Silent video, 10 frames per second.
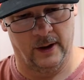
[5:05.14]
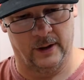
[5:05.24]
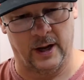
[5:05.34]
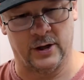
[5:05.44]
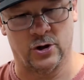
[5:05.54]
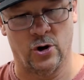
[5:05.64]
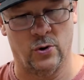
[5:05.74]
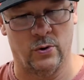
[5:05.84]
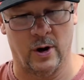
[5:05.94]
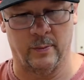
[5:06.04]

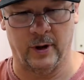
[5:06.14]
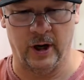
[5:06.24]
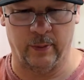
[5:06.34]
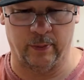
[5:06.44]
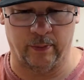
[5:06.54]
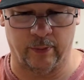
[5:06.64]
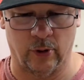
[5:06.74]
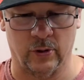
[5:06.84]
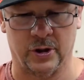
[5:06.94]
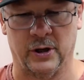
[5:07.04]
Catco Company
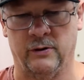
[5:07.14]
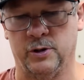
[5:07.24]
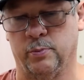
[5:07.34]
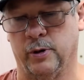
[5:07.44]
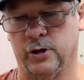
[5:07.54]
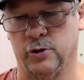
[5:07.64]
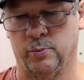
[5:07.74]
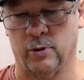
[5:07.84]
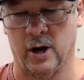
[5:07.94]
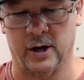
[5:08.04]
Pro Series brings you
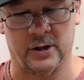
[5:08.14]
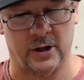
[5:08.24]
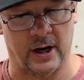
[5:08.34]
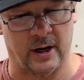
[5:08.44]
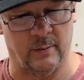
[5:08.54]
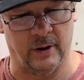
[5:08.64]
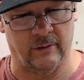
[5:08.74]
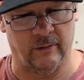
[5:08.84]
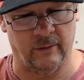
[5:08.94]
products that can be